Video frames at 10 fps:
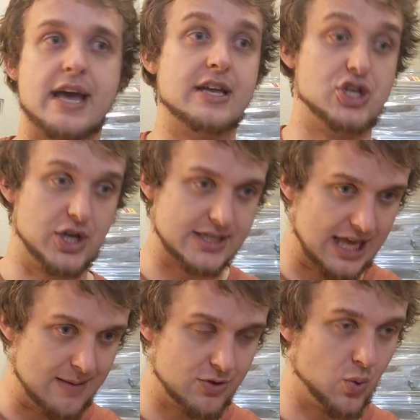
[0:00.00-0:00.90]
I can just
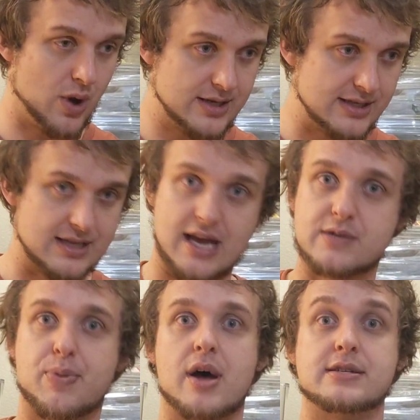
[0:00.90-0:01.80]
keep the ones that
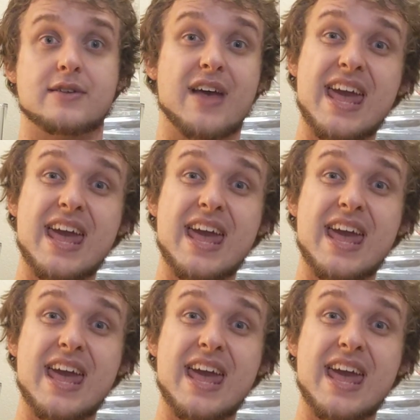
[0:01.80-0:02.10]
test positive.